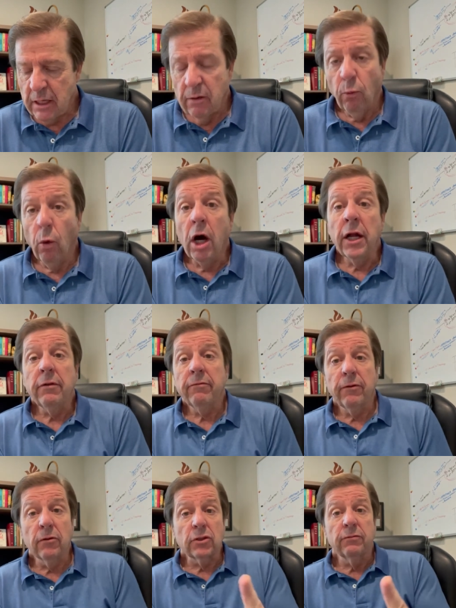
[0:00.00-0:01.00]
one,
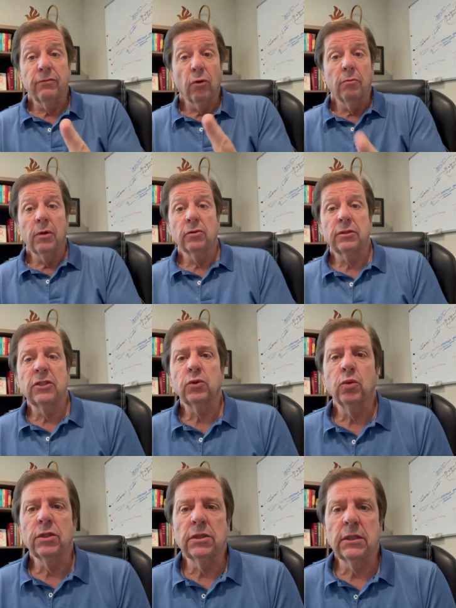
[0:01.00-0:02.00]
first and foremost, this
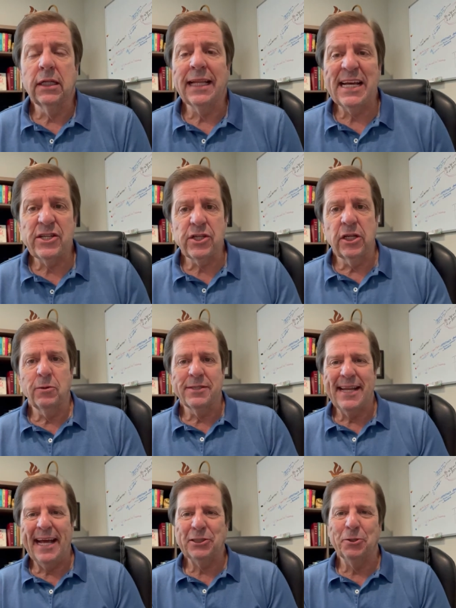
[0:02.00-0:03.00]
was uh, last Sunday was
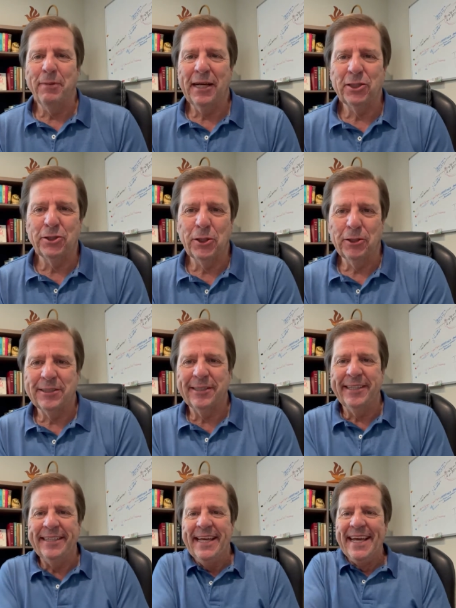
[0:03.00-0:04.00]
National Back to Church
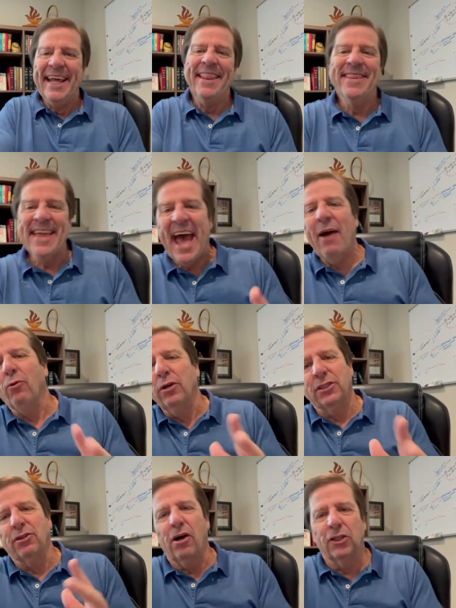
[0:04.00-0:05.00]
Sunday. That was
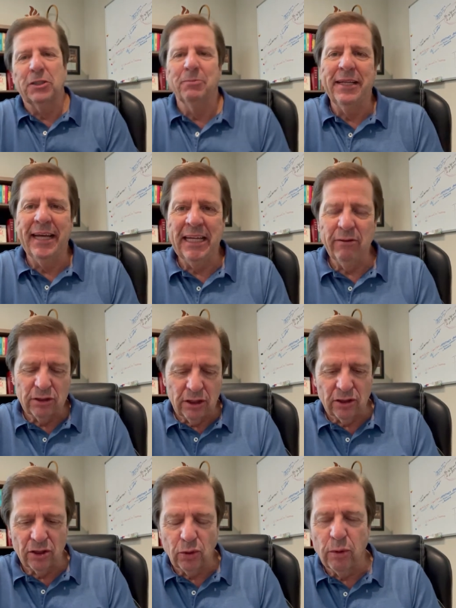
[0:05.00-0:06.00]
an awesome day. It was
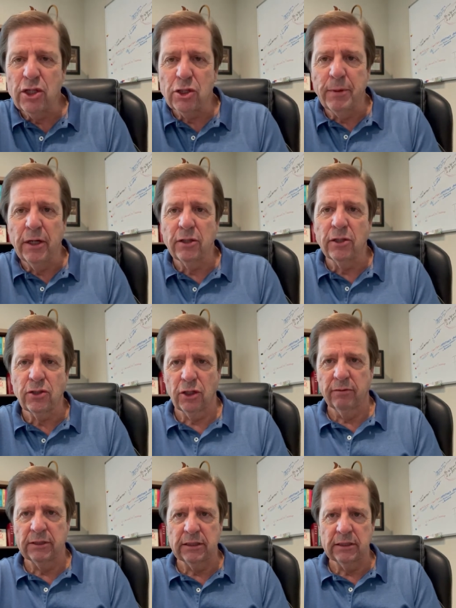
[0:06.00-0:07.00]
such a sweet spirit in the
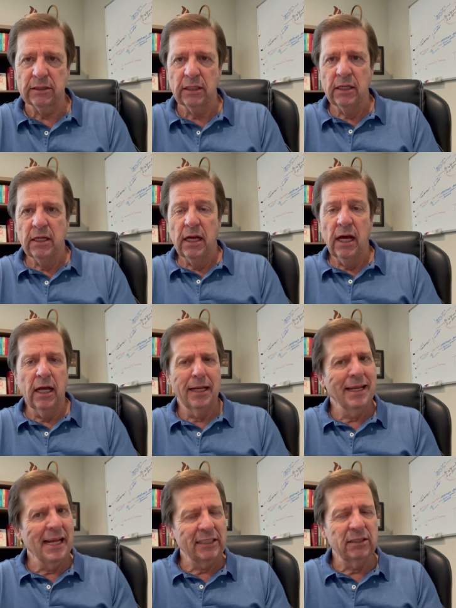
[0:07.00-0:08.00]
services. Uh,
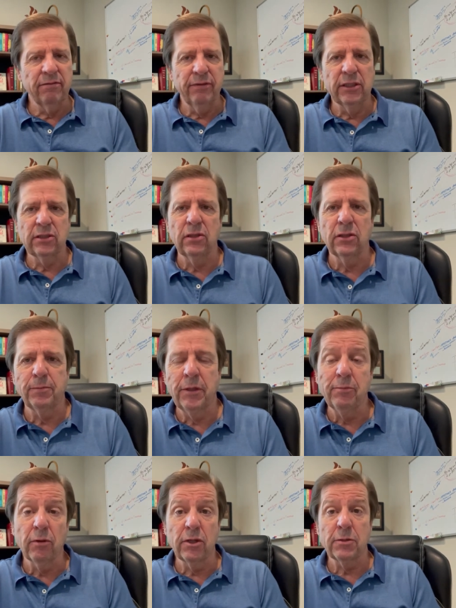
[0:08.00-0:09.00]
lots of visitors.
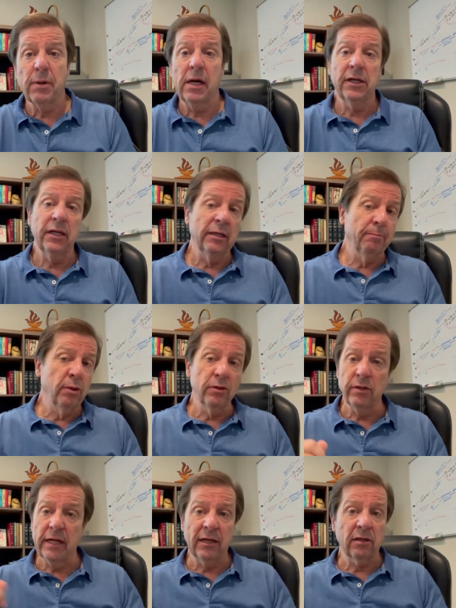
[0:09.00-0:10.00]
People responded and
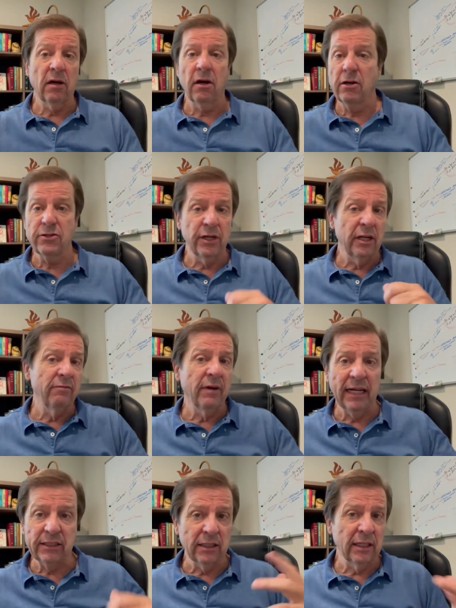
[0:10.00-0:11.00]
putting out cards and
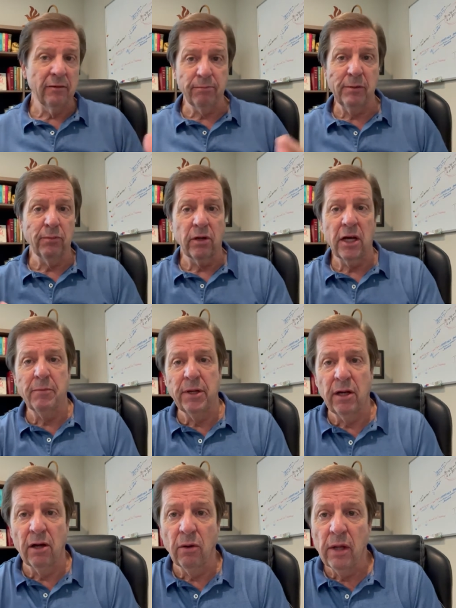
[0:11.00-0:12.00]
invites and letting people come and
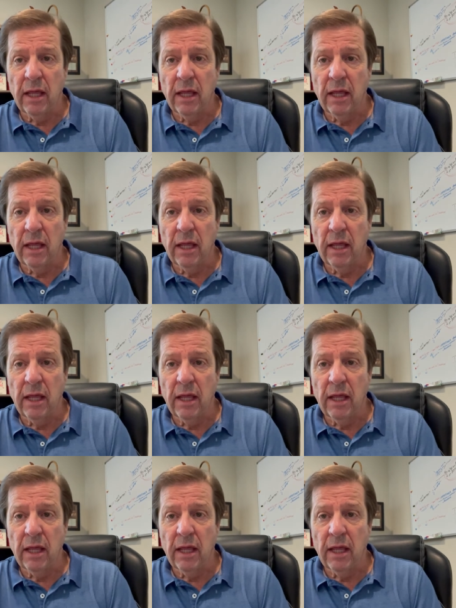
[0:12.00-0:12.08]
know.